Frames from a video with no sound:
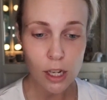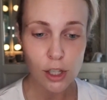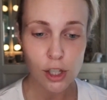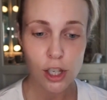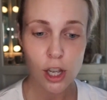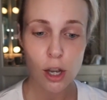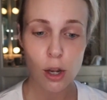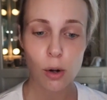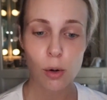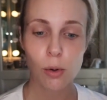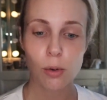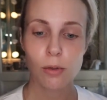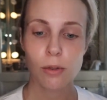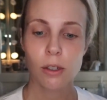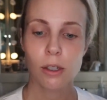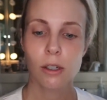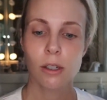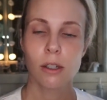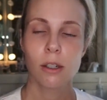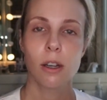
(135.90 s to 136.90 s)

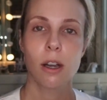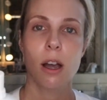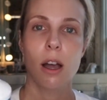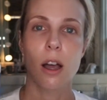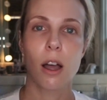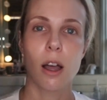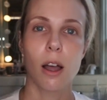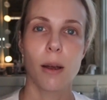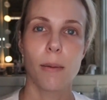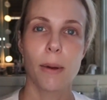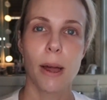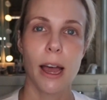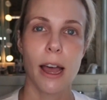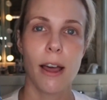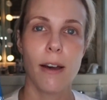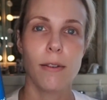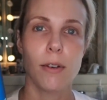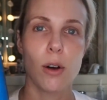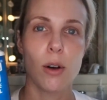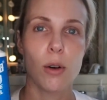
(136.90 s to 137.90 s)
So I
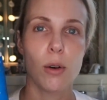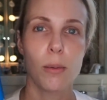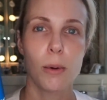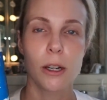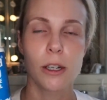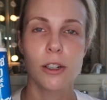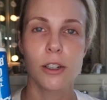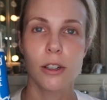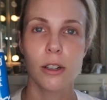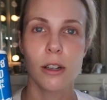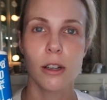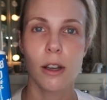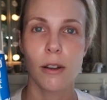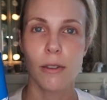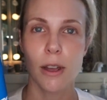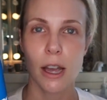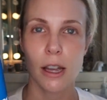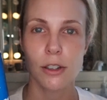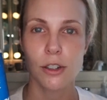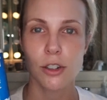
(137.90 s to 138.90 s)
have a whole bunch
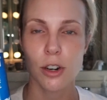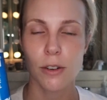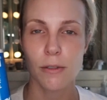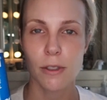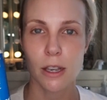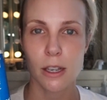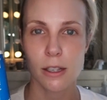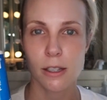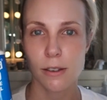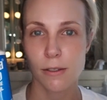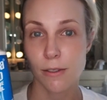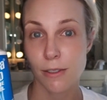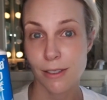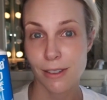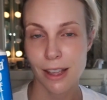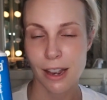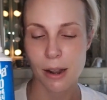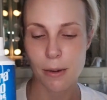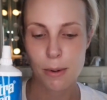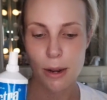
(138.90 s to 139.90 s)
of extra of this if
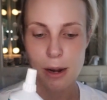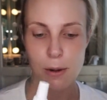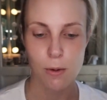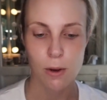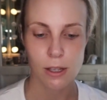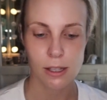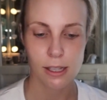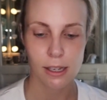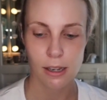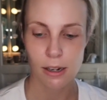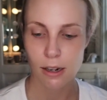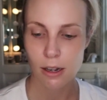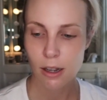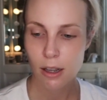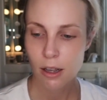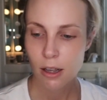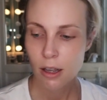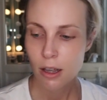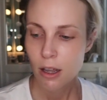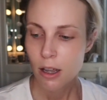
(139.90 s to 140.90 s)
anybody wants it.
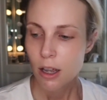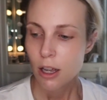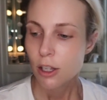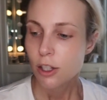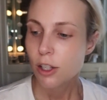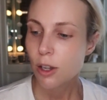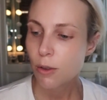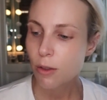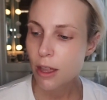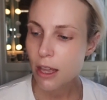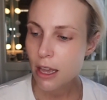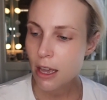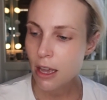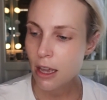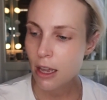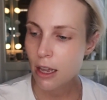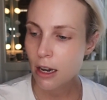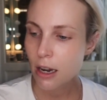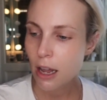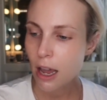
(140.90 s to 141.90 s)
So
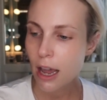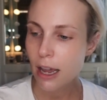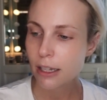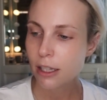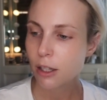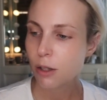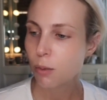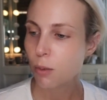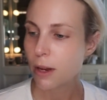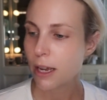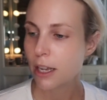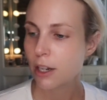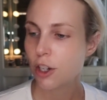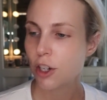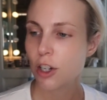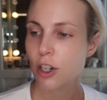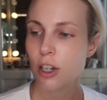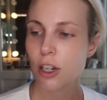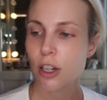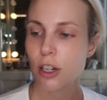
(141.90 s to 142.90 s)
then I
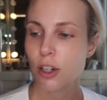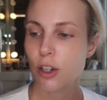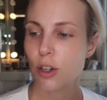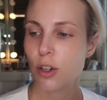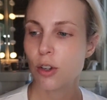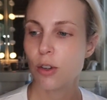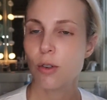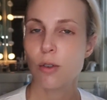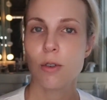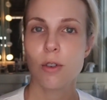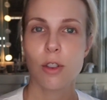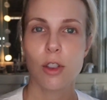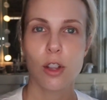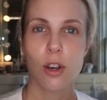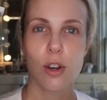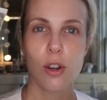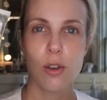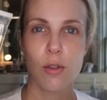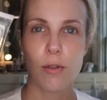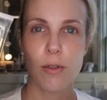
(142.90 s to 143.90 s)
switched to the
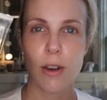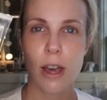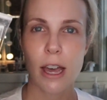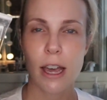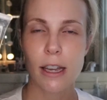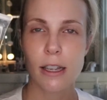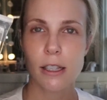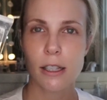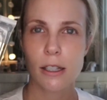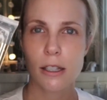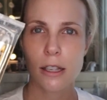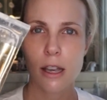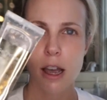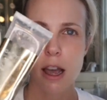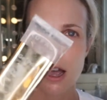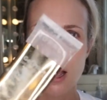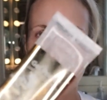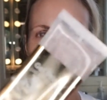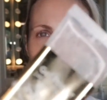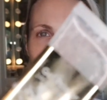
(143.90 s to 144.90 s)

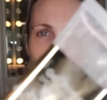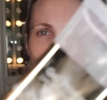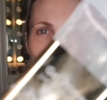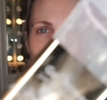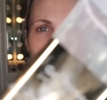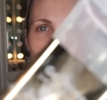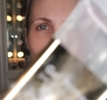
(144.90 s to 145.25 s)
NuFace